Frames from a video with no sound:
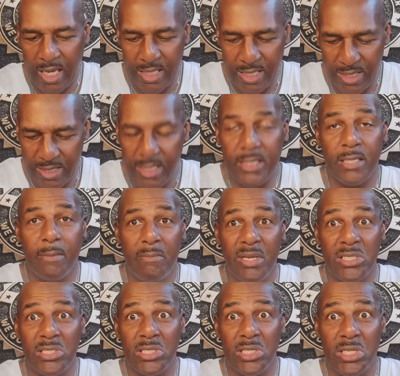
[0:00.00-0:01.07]
And this is a
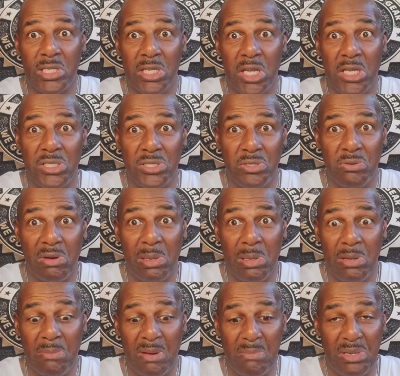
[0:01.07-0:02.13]
Mitchell and Ness. You know I
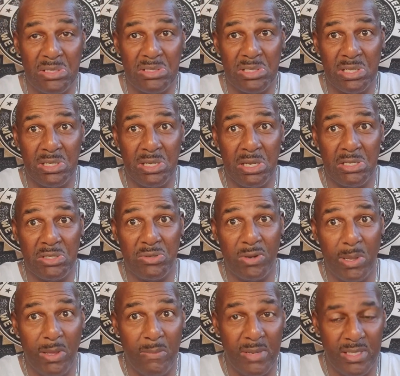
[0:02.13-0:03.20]
love my Mitchell and Ness. You
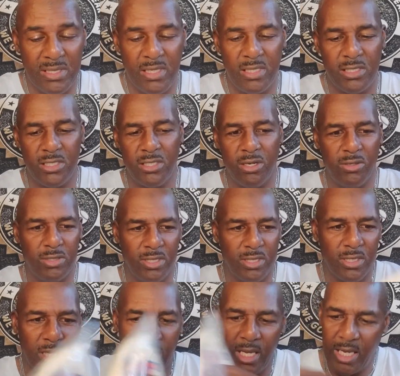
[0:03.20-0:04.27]
know I love my Stitch jerseys.
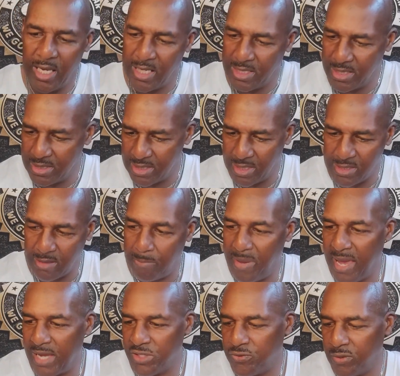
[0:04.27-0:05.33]
And this is a
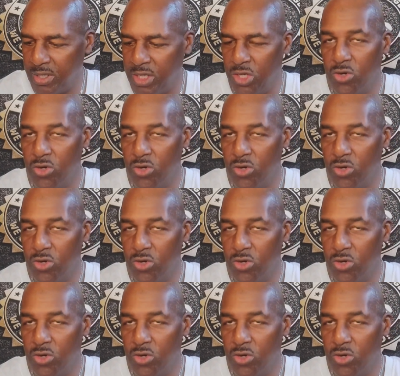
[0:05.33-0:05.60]
Patrick